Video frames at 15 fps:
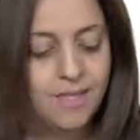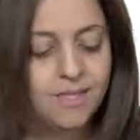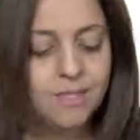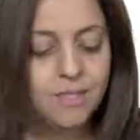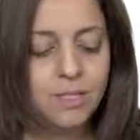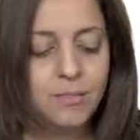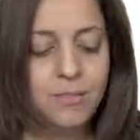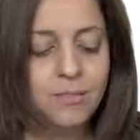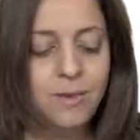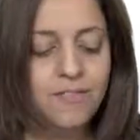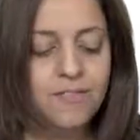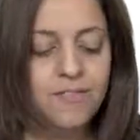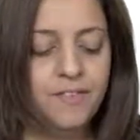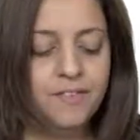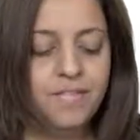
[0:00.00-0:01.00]
So the minimum
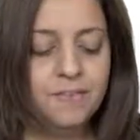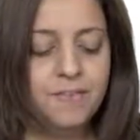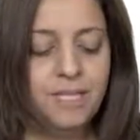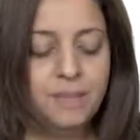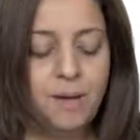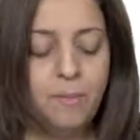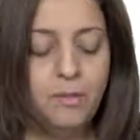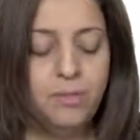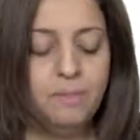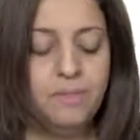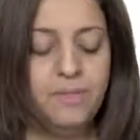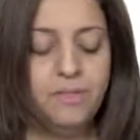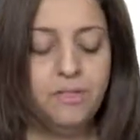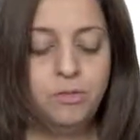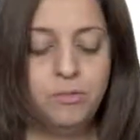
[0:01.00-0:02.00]
of this minimum will
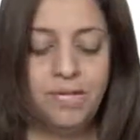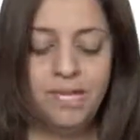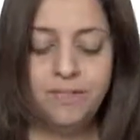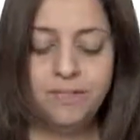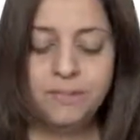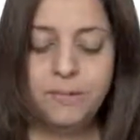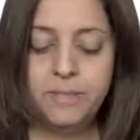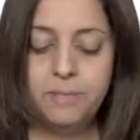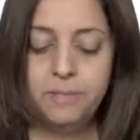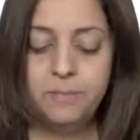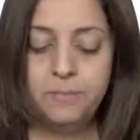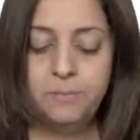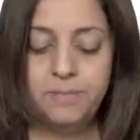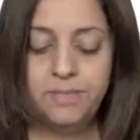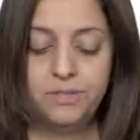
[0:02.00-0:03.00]
be 3, this minimum
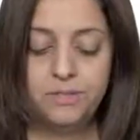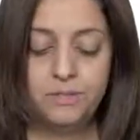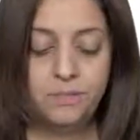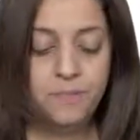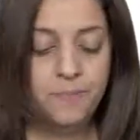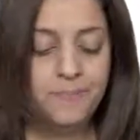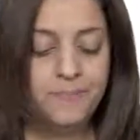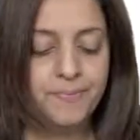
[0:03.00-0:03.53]
will be 2.